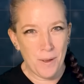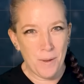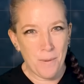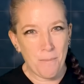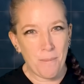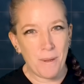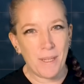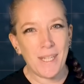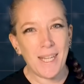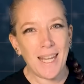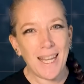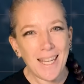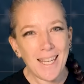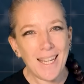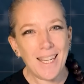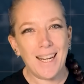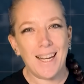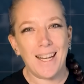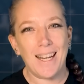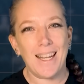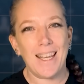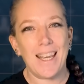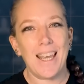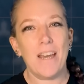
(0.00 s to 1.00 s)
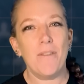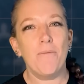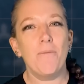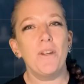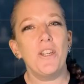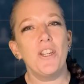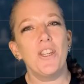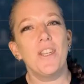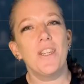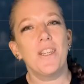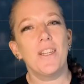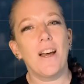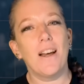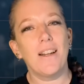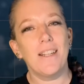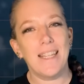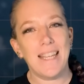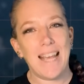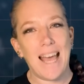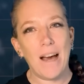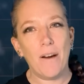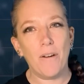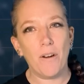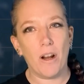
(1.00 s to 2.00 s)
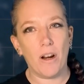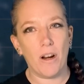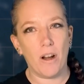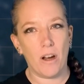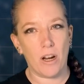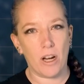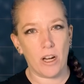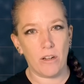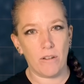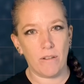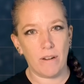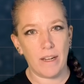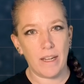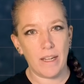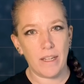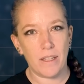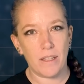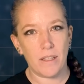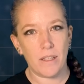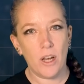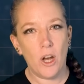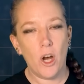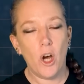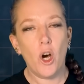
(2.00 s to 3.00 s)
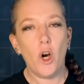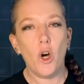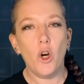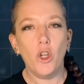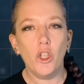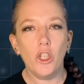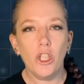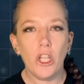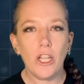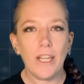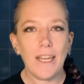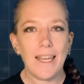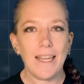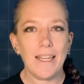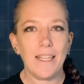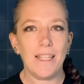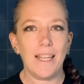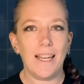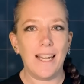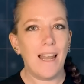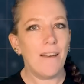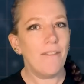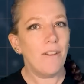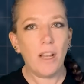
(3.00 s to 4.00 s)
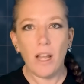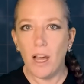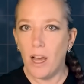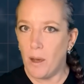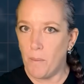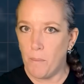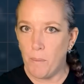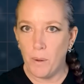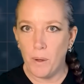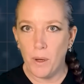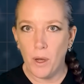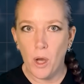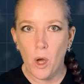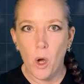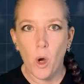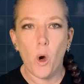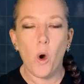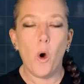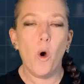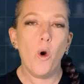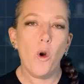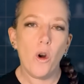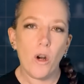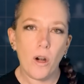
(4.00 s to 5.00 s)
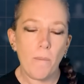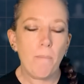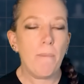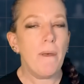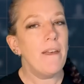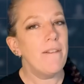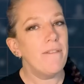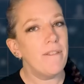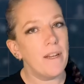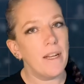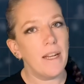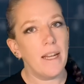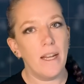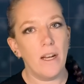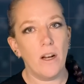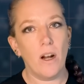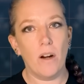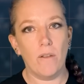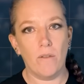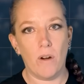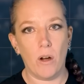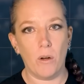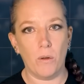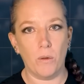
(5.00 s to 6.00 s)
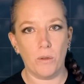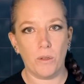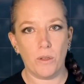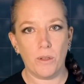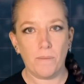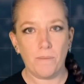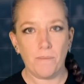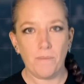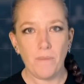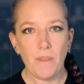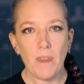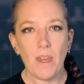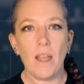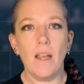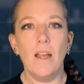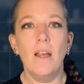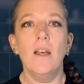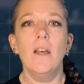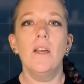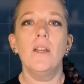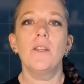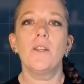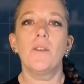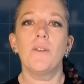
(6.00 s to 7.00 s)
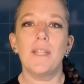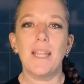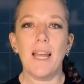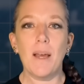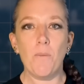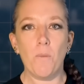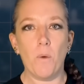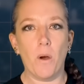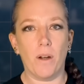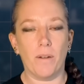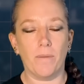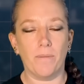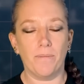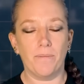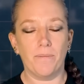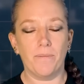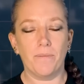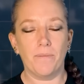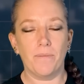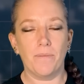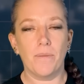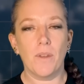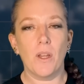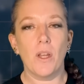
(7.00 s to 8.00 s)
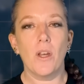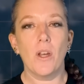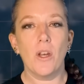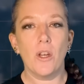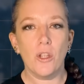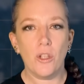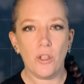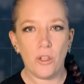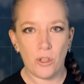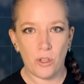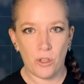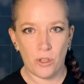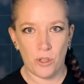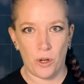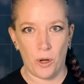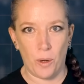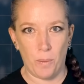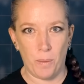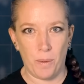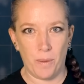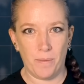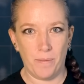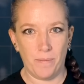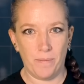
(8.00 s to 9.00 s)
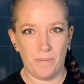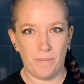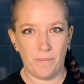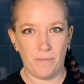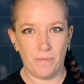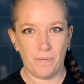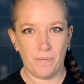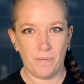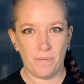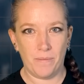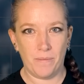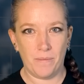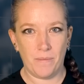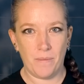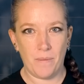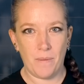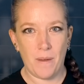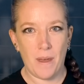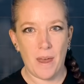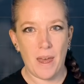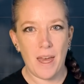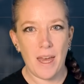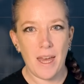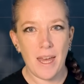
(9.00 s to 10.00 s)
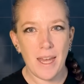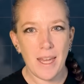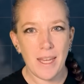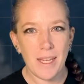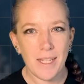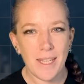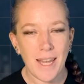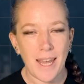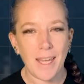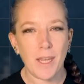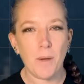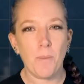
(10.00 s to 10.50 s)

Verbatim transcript: particularly if we're just starting out on our careers or looking to level up or pivot in our roles. So, step one stop. Take a